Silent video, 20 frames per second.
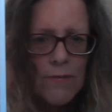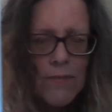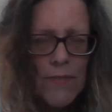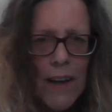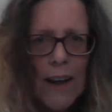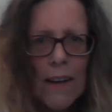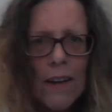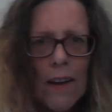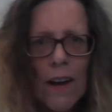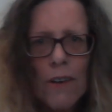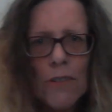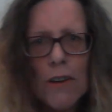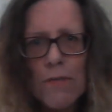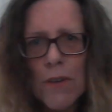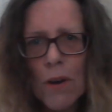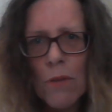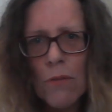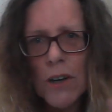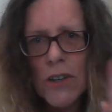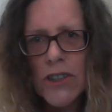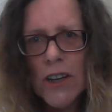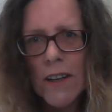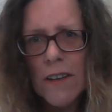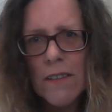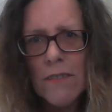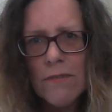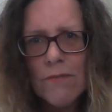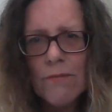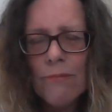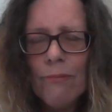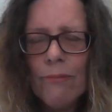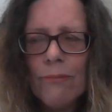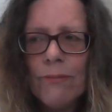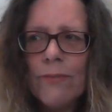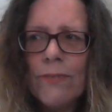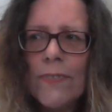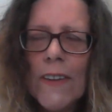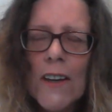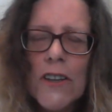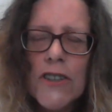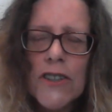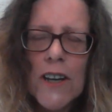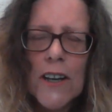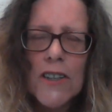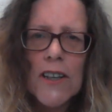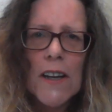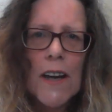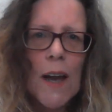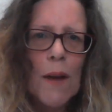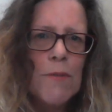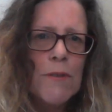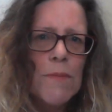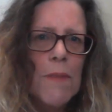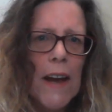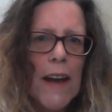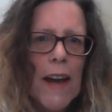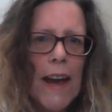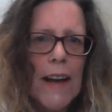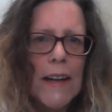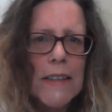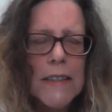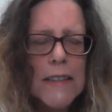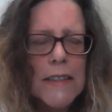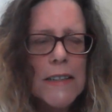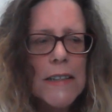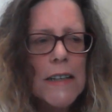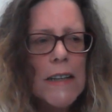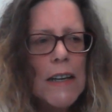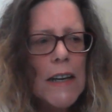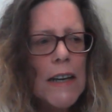hello if you're watching. She actually came to my house,